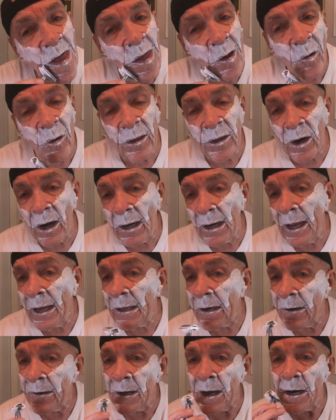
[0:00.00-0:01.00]
whether I like
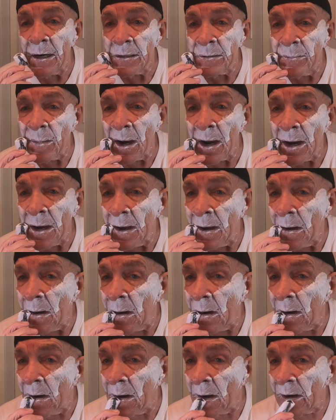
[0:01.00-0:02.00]
it or not is my
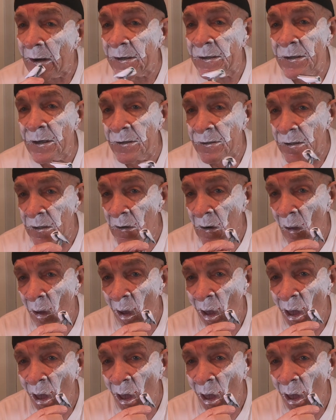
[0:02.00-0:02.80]
decision.